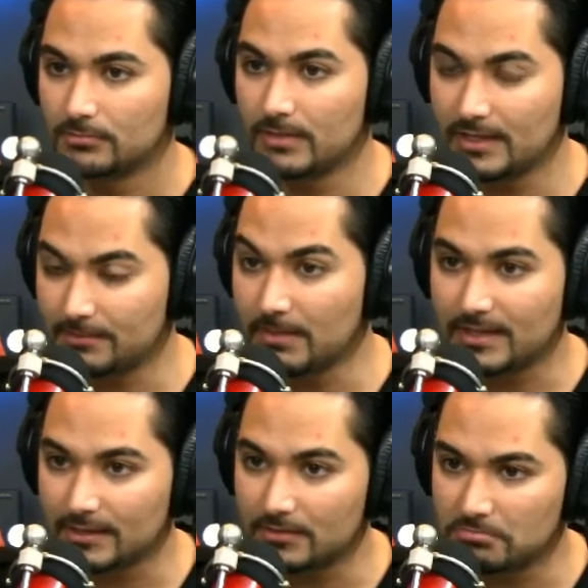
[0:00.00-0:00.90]
mid
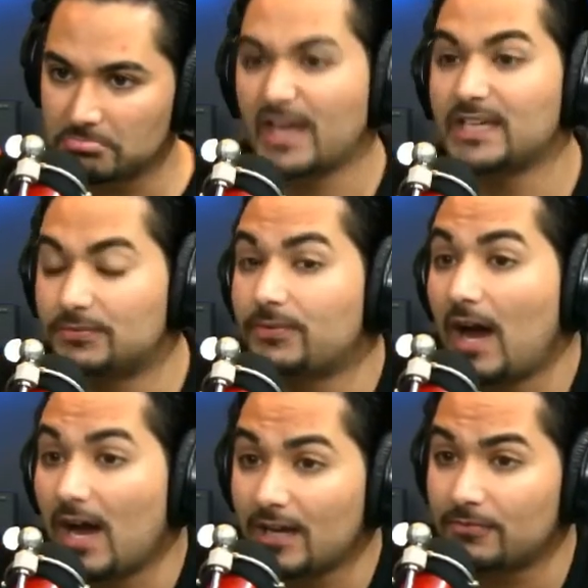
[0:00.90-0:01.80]
mid
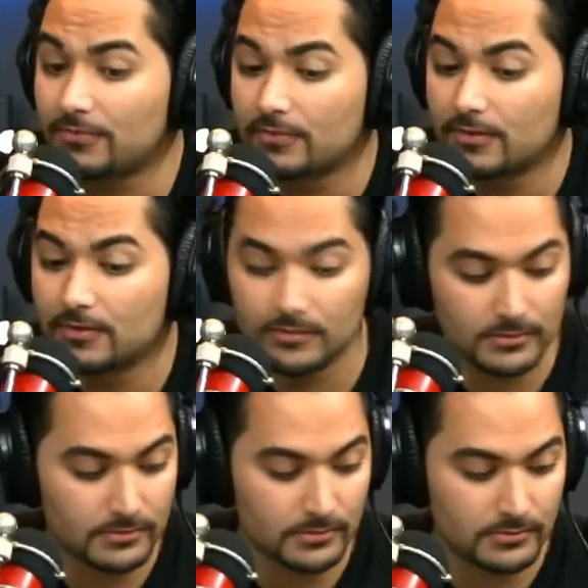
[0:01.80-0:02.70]
'95. I always thought
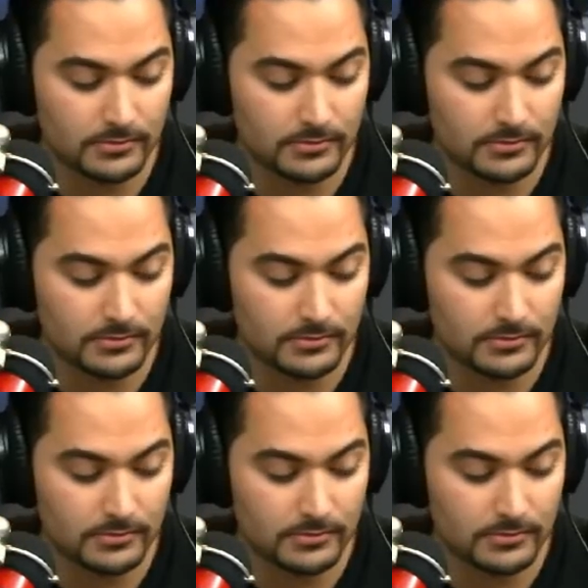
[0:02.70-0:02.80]
history